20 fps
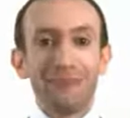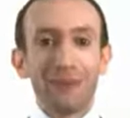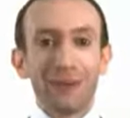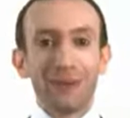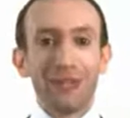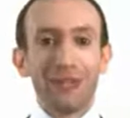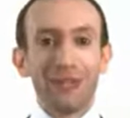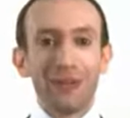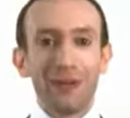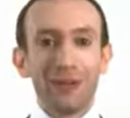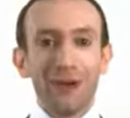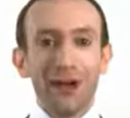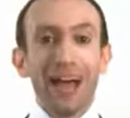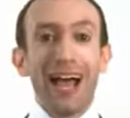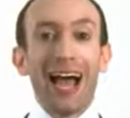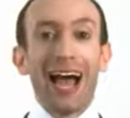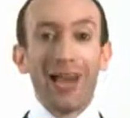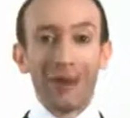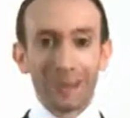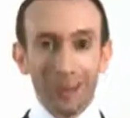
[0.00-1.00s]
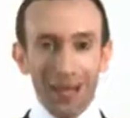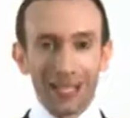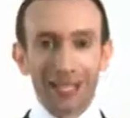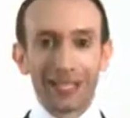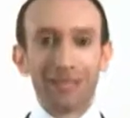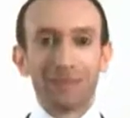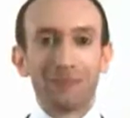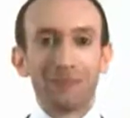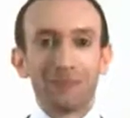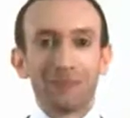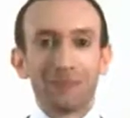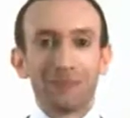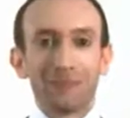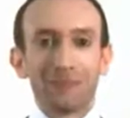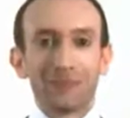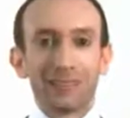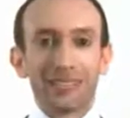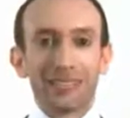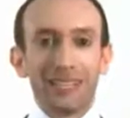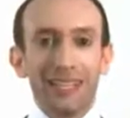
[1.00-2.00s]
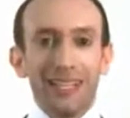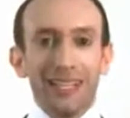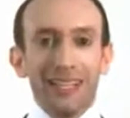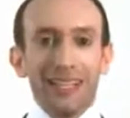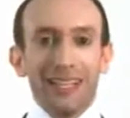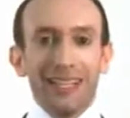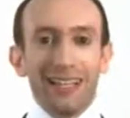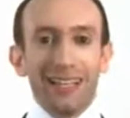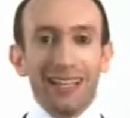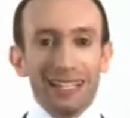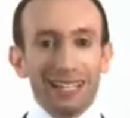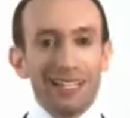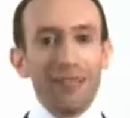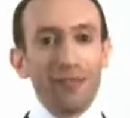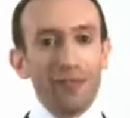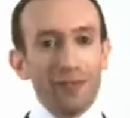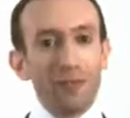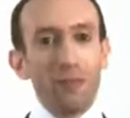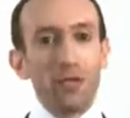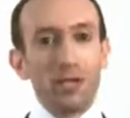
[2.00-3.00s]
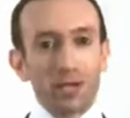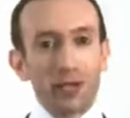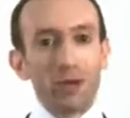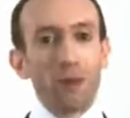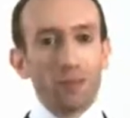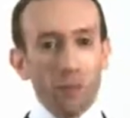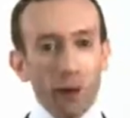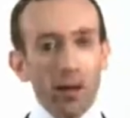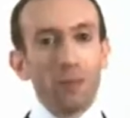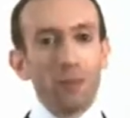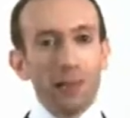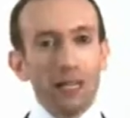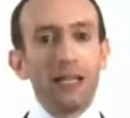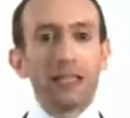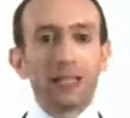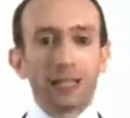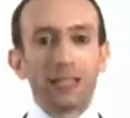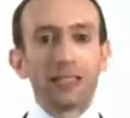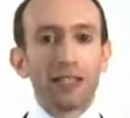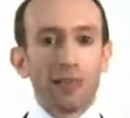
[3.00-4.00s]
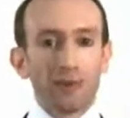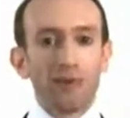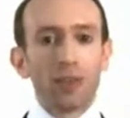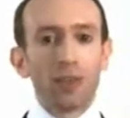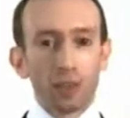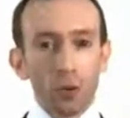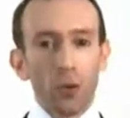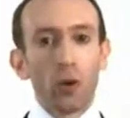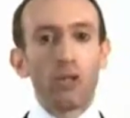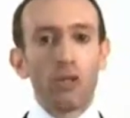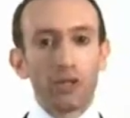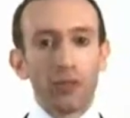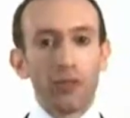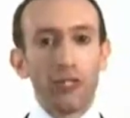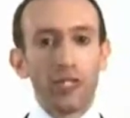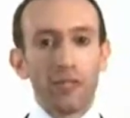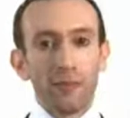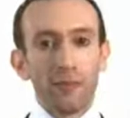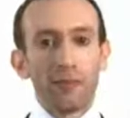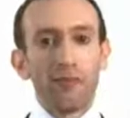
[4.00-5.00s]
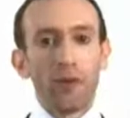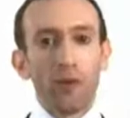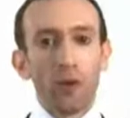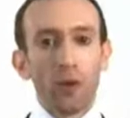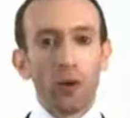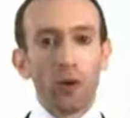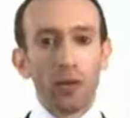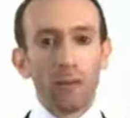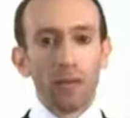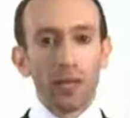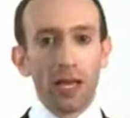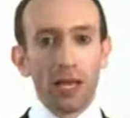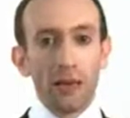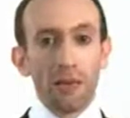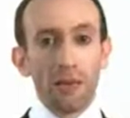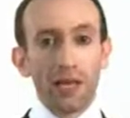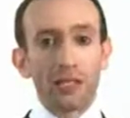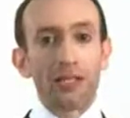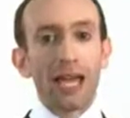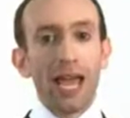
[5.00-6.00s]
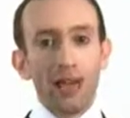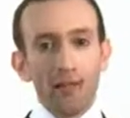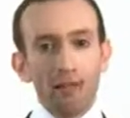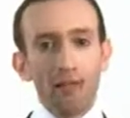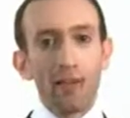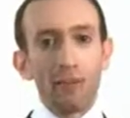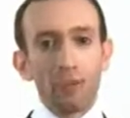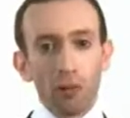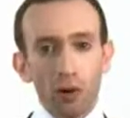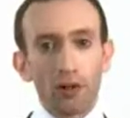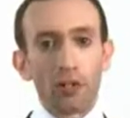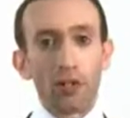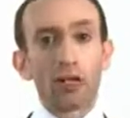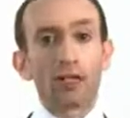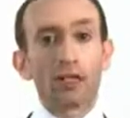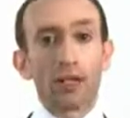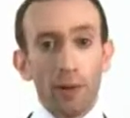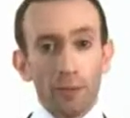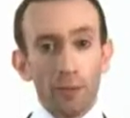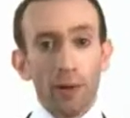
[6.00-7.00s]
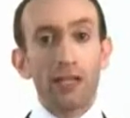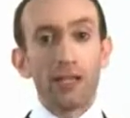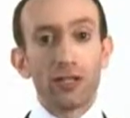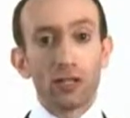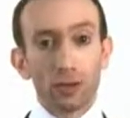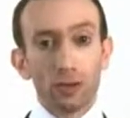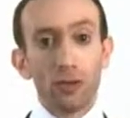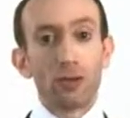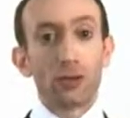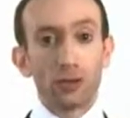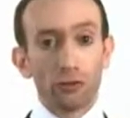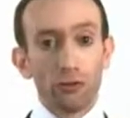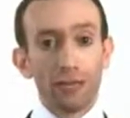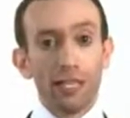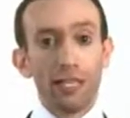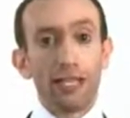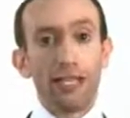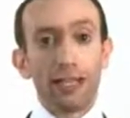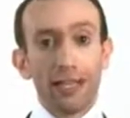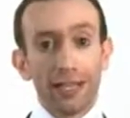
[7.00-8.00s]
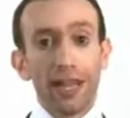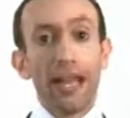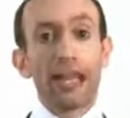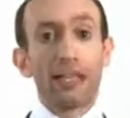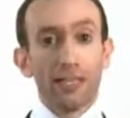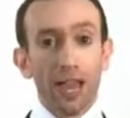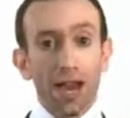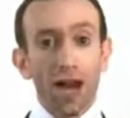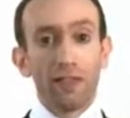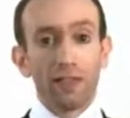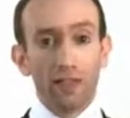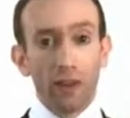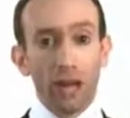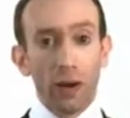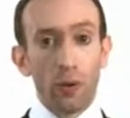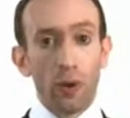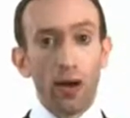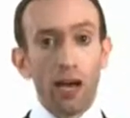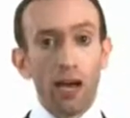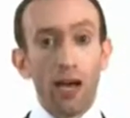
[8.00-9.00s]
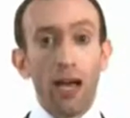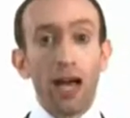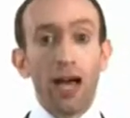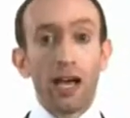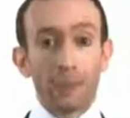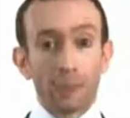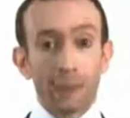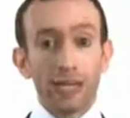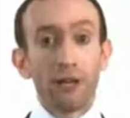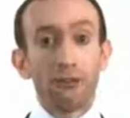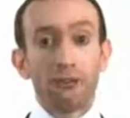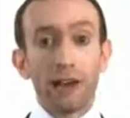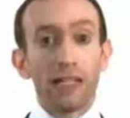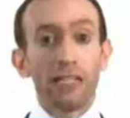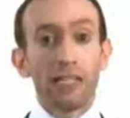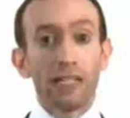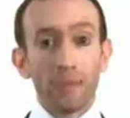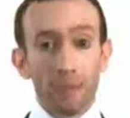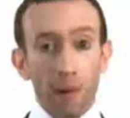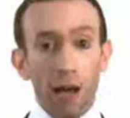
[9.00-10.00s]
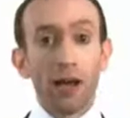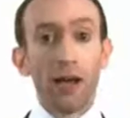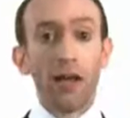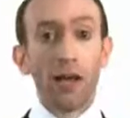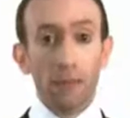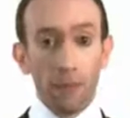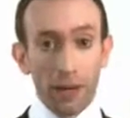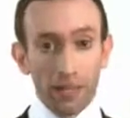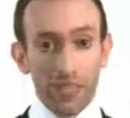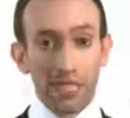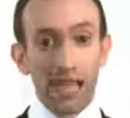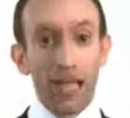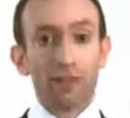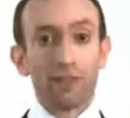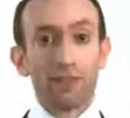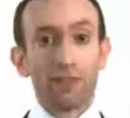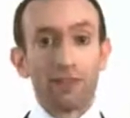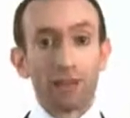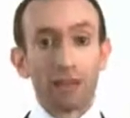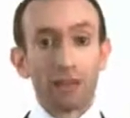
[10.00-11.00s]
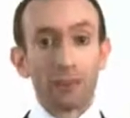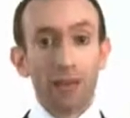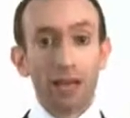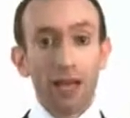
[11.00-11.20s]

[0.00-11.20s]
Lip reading: to be with you and welcome. This infomercial might be a little different to ones you've seen before because every product that appears on your screen in the next half an hour has been created by myself.